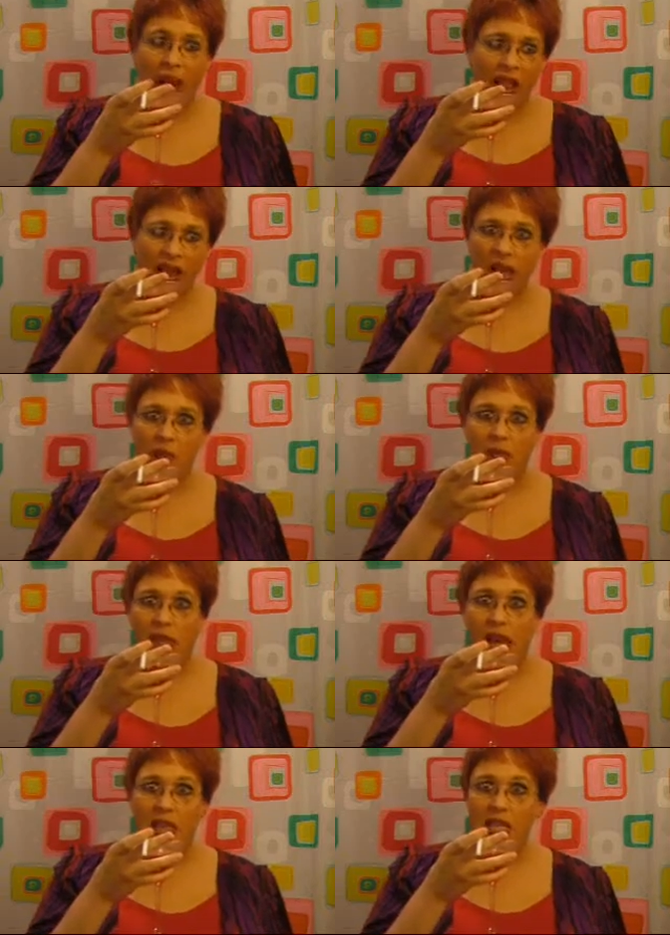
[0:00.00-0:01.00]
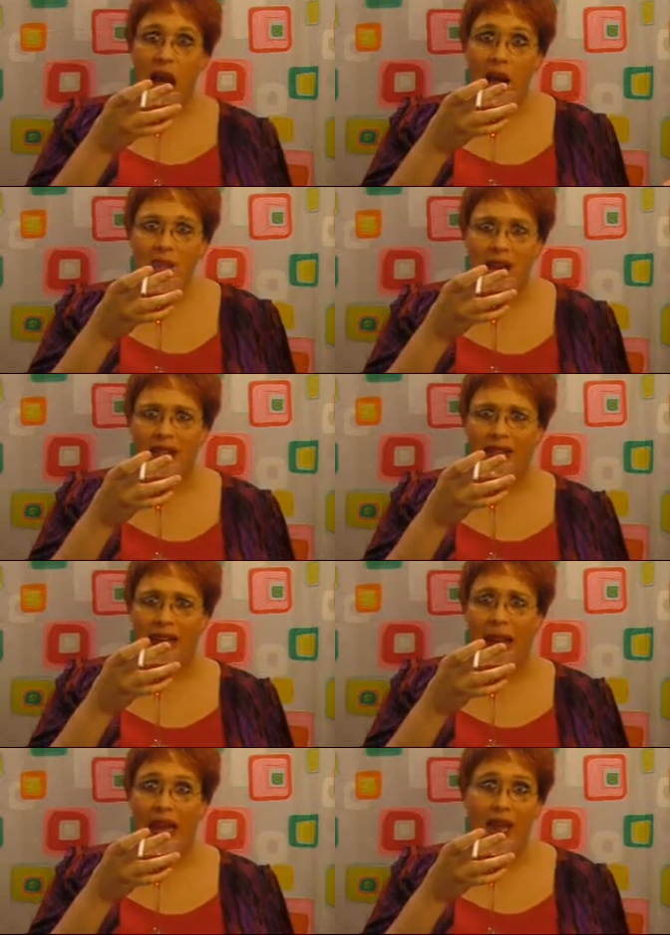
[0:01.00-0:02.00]
I like it up the ass. I'm not
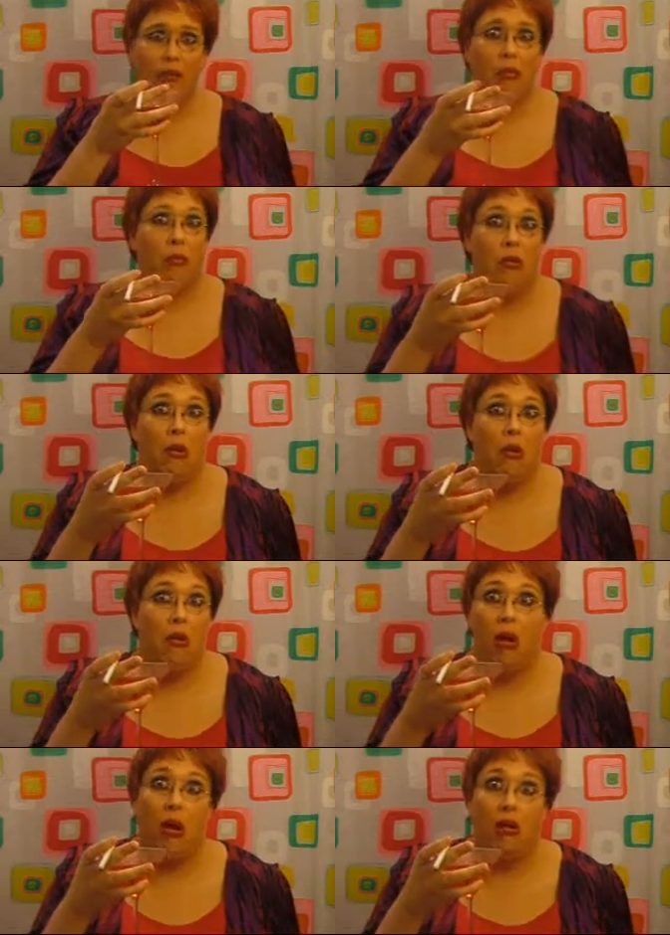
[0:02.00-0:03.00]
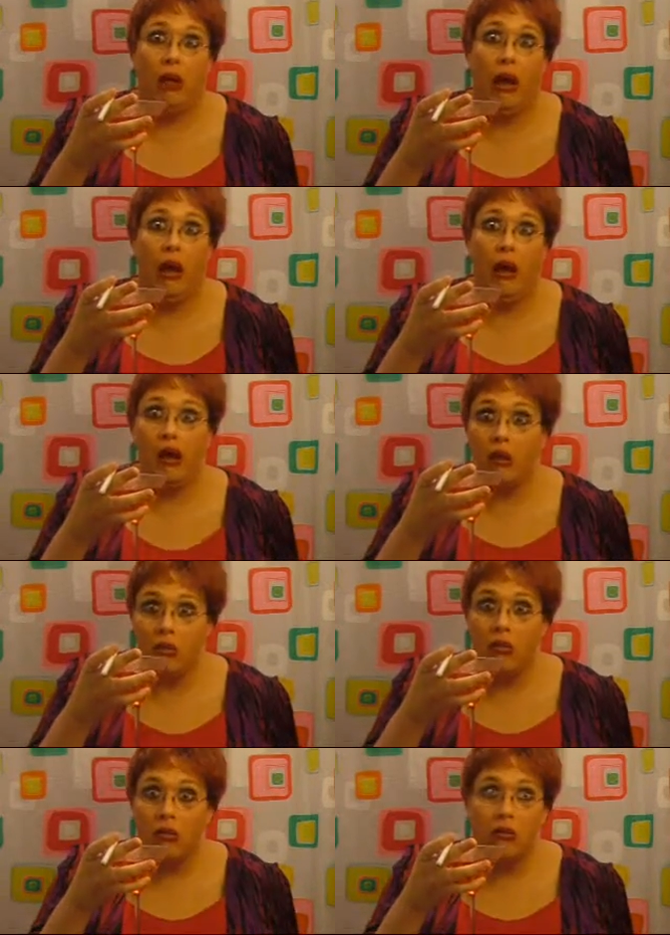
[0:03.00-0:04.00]
gay.
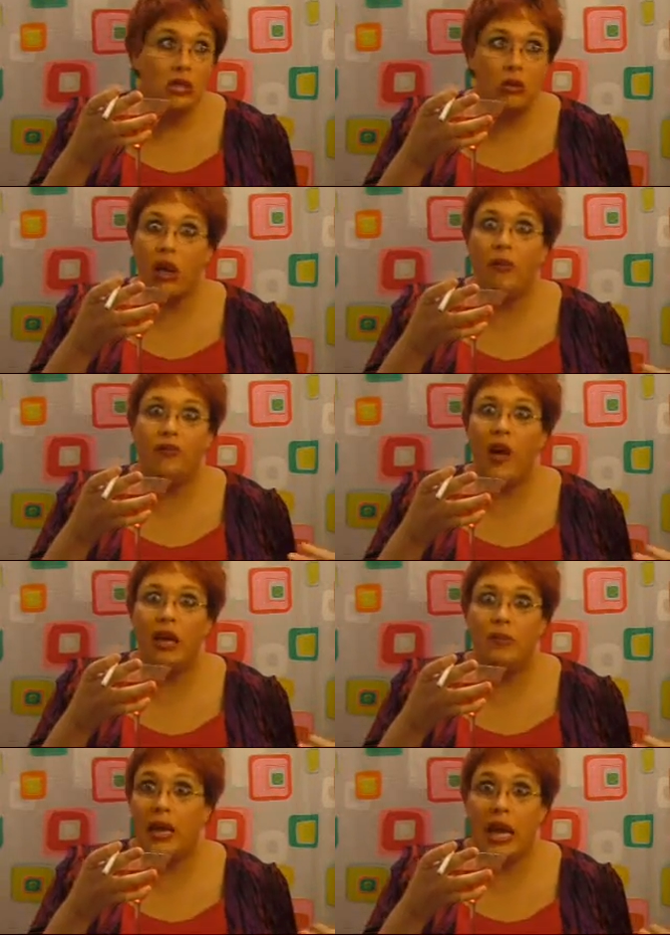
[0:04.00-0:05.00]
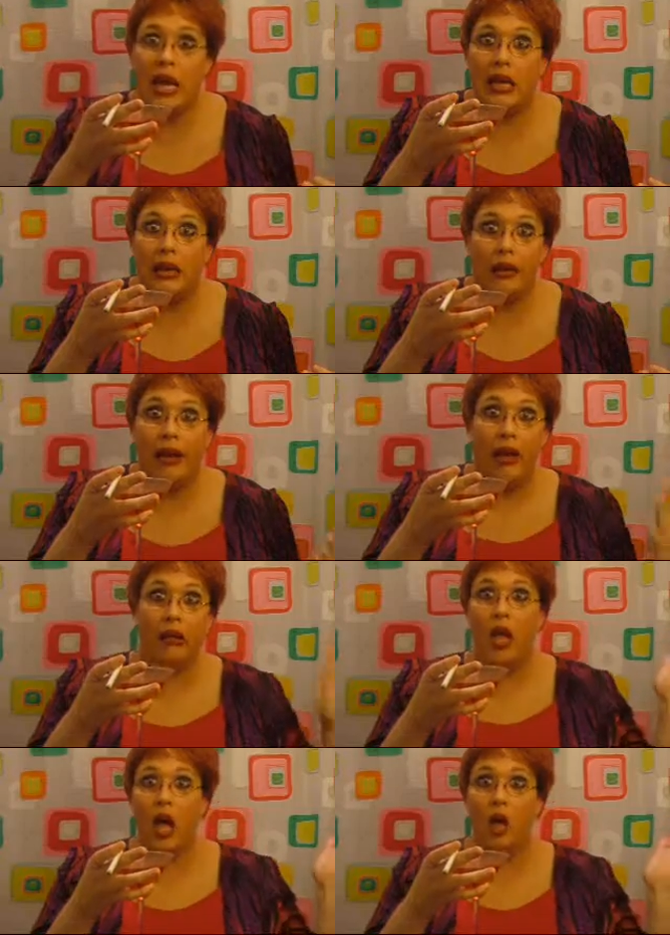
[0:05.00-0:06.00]
Okay? So come fuck me.
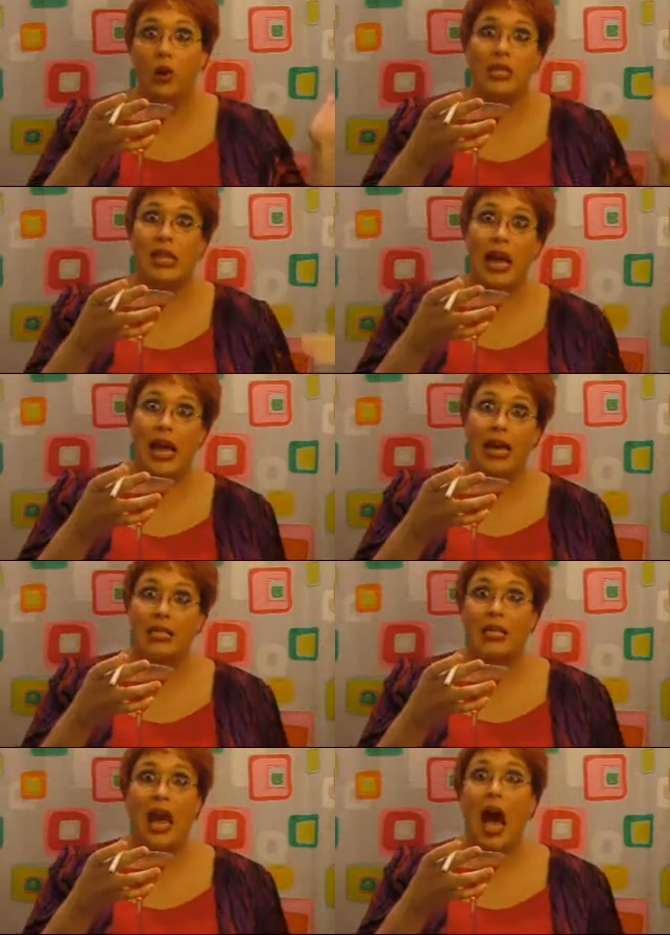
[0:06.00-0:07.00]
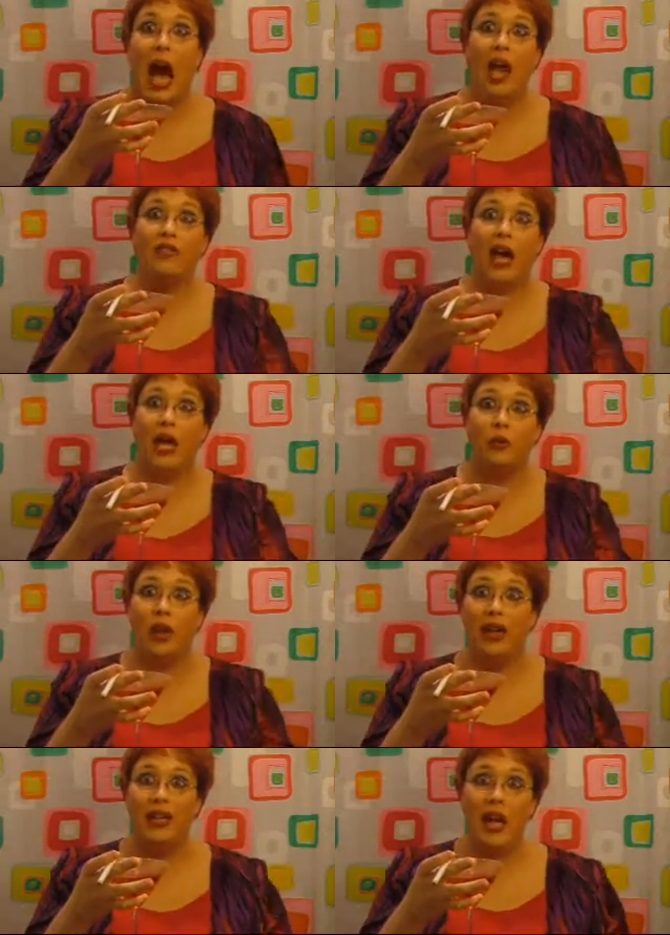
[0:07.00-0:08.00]
Hello, it's an ass. I've got
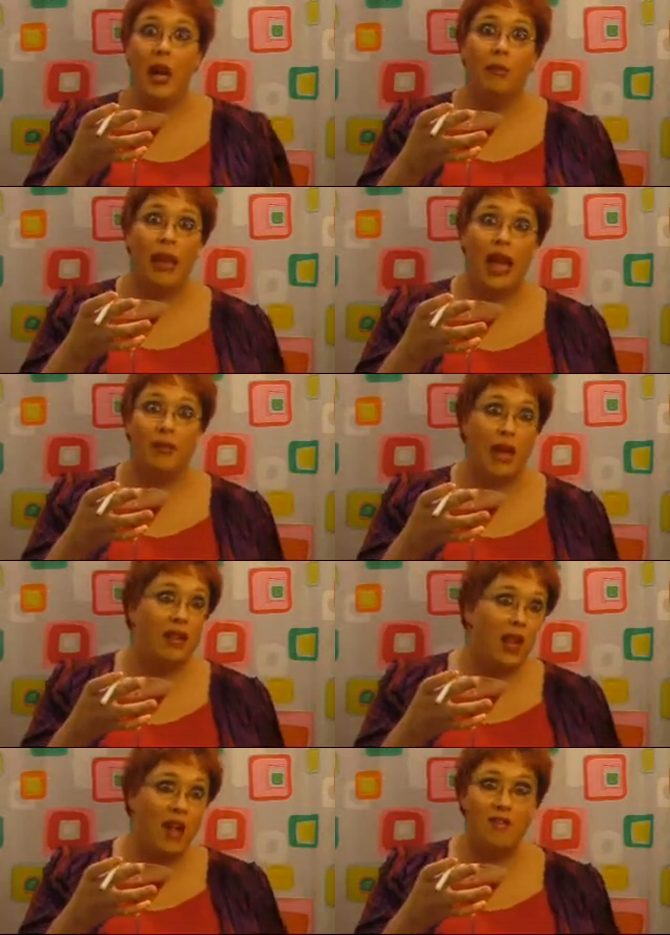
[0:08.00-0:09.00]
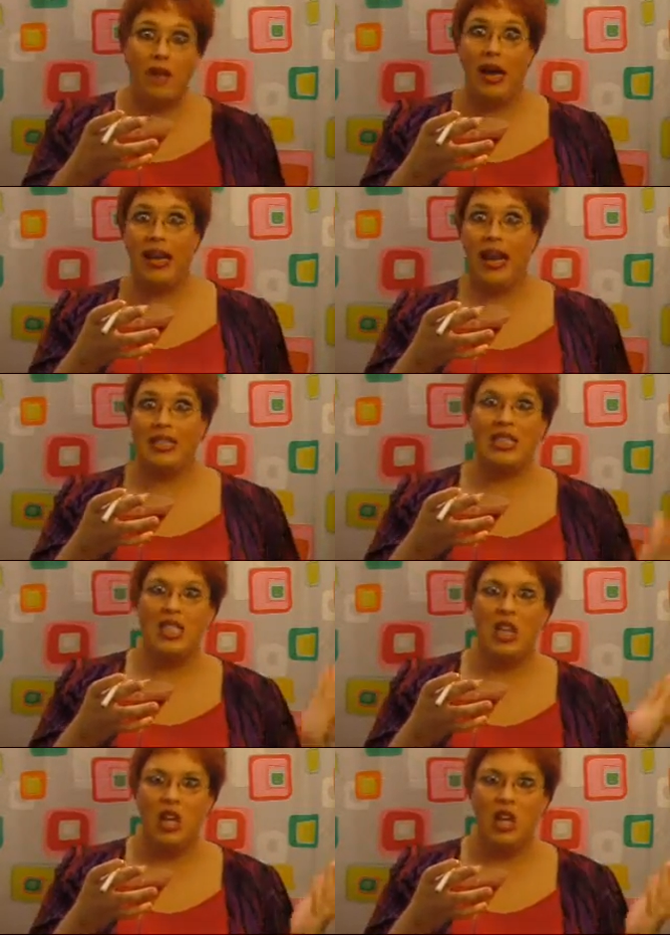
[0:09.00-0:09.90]
one. Black men love my ass. It's